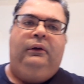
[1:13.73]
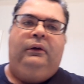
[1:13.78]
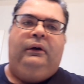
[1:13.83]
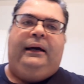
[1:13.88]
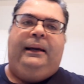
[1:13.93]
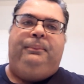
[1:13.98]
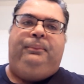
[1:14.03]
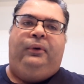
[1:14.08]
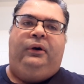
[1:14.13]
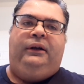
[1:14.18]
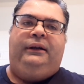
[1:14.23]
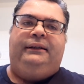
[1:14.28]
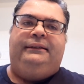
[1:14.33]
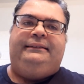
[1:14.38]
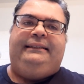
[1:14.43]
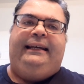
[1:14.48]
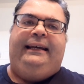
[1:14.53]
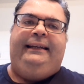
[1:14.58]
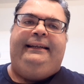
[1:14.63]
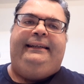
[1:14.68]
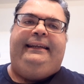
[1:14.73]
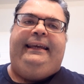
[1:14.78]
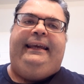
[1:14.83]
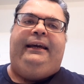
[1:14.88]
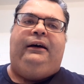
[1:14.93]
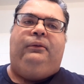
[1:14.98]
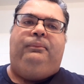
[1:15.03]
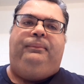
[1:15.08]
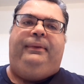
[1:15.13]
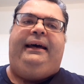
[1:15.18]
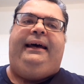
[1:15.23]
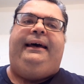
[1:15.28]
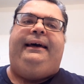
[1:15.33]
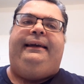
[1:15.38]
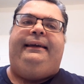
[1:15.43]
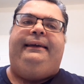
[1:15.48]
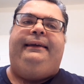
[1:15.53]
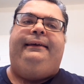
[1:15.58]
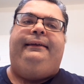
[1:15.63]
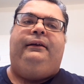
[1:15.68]
I bought a 10 count
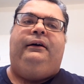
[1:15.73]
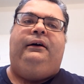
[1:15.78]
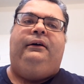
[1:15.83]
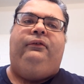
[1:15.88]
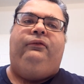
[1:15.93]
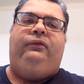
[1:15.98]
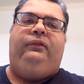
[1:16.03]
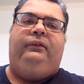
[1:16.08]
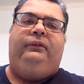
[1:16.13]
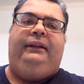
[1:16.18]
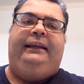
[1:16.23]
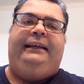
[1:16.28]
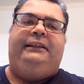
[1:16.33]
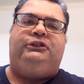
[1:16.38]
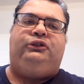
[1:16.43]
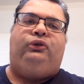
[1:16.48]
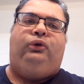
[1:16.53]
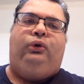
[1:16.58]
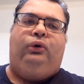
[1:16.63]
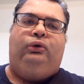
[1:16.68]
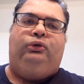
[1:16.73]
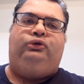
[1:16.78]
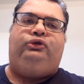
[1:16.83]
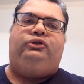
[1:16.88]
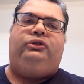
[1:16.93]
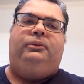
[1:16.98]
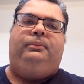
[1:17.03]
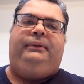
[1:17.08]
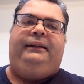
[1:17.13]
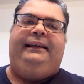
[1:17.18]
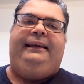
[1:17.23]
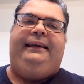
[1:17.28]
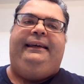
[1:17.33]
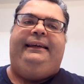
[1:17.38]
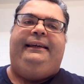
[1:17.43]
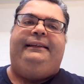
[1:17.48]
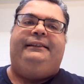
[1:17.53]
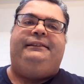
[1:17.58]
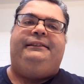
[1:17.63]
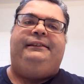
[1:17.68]
packet of Laser Ultra
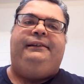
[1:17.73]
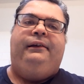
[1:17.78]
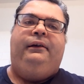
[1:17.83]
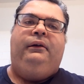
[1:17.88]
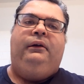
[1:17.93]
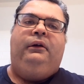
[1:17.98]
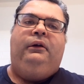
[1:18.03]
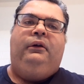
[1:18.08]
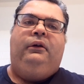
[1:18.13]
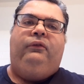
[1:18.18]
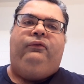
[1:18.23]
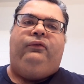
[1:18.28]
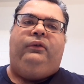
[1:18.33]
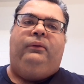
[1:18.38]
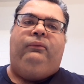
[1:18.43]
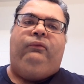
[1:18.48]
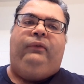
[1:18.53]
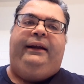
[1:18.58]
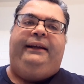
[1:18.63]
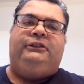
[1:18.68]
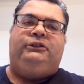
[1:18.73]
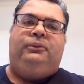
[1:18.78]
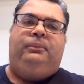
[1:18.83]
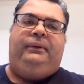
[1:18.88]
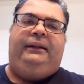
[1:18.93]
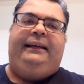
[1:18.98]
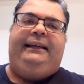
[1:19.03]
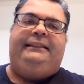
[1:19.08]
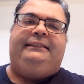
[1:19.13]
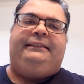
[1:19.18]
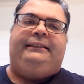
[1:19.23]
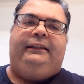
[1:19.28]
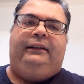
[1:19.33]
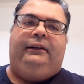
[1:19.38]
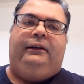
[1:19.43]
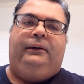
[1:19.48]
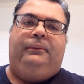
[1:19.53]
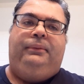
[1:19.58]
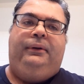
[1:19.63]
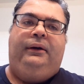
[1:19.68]
blades from
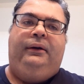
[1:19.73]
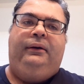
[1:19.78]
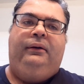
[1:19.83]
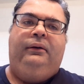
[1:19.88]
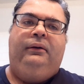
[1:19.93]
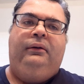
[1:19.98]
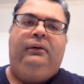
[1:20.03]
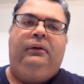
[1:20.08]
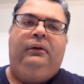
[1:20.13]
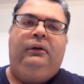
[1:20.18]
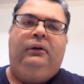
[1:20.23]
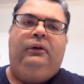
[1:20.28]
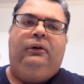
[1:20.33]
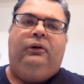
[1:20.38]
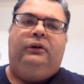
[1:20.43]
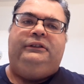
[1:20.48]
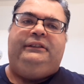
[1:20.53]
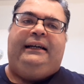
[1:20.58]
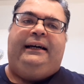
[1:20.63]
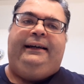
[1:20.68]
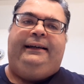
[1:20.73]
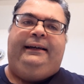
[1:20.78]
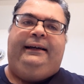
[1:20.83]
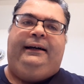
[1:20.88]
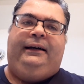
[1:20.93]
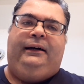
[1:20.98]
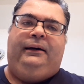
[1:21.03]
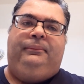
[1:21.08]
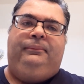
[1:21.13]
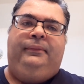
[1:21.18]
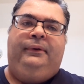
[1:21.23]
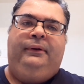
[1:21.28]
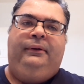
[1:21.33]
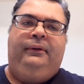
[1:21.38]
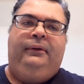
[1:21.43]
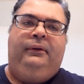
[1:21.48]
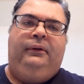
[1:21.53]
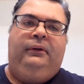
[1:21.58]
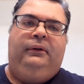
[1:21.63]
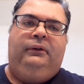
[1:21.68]
RazorBladesClub.com.
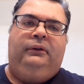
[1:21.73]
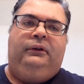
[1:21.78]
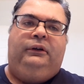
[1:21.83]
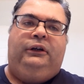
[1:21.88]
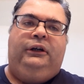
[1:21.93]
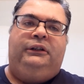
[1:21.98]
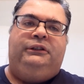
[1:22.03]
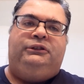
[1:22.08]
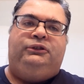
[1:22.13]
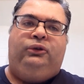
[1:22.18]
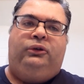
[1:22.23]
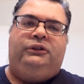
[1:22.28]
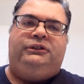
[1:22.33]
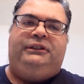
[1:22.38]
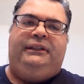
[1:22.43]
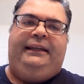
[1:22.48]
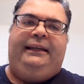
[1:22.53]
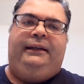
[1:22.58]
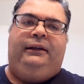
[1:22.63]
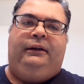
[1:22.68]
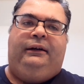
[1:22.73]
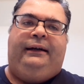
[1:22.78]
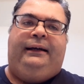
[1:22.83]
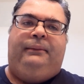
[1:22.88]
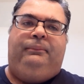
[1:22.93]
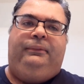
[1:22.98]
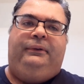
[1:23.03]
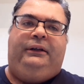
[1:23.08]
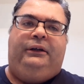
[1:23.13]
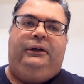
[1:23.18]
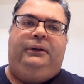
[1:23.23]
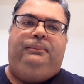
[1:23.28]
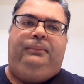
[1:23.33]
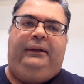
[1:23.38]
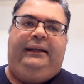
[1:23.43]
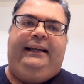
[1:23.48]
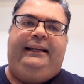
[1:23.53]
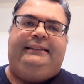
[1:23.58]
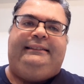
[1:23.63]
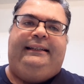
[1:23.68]
Good source to get a lot of good
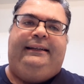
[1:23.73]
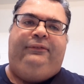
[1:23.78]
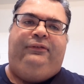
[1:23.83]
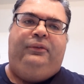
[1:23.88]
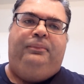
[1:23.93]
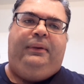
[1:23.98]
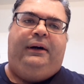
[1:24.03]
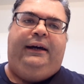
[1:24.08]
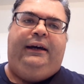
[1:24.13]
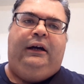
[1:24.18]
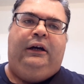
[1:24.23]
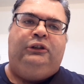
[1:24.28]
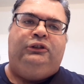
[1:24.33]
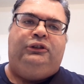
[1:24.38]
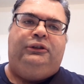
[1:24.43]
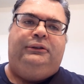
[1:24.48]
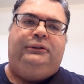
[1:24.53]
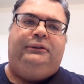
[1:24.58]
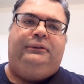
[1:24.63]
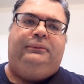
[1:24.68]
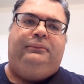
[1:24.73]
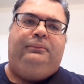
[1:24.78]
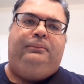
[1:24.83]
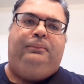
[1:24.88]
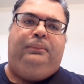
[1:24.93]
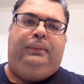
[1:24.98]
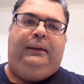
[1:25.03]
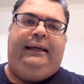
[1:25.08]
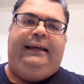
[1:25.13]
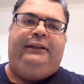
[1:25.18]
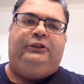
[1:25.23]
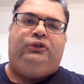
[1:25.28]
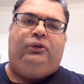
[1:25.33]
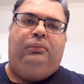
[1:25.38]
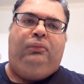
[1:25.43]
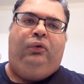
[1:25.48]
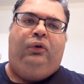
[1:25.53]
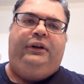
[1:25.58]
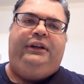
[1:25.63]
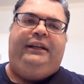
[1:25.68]
blades, and if you buy 100 blades or
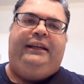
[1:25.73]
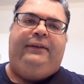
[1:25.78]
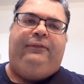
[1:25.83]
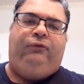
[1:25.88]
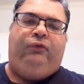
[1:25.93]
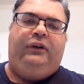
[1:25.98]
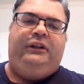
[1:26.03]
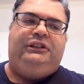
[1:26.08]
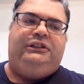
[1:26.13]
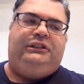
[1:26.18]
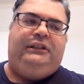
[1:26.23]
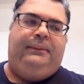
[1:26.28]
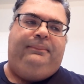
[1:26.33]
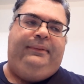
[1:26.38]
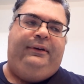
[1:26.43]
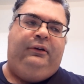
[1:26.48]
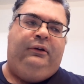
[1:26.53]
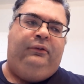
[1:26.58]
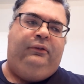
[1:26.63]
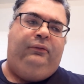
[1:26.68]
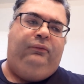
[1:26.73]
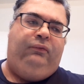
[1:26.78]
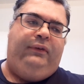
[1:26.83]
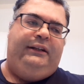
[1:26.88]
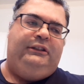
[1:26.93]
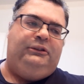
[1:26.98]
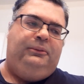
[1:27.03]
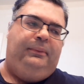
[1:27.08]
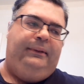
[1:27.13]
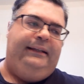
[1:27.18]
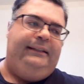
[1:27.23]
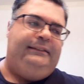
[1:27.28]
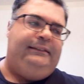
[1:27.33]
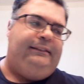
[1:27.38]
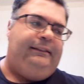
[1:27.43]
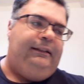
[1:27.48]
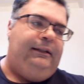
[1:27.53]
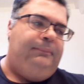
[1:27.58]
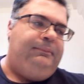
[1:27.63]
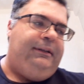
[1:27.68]
more, you get free shipping on
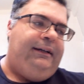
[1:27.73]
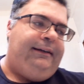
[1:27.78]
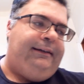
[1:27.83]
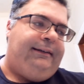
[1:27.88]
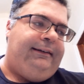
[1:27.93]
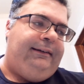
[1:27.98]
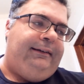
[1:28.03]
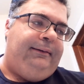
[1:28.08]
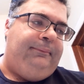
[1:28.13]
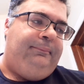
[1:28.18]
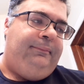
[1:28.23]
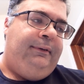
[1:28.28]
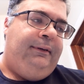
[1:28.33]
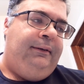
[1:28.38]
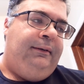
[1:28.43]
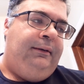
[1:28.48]
RazorBladesClub.com.